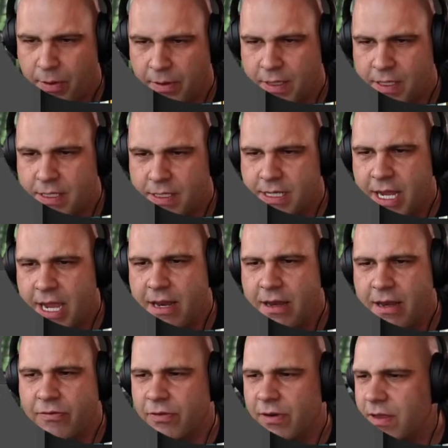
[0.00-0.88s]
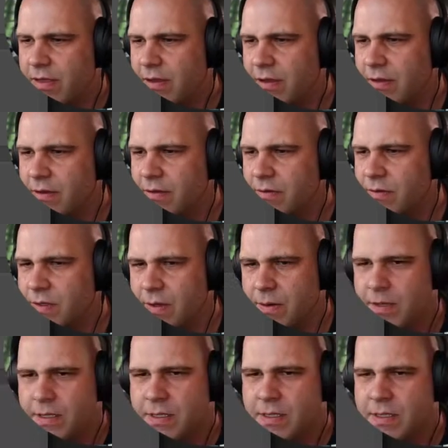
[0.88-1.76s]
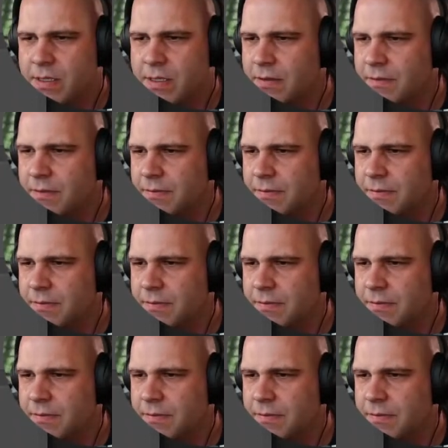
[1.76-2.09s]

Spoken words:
bring this can in front though, so it's...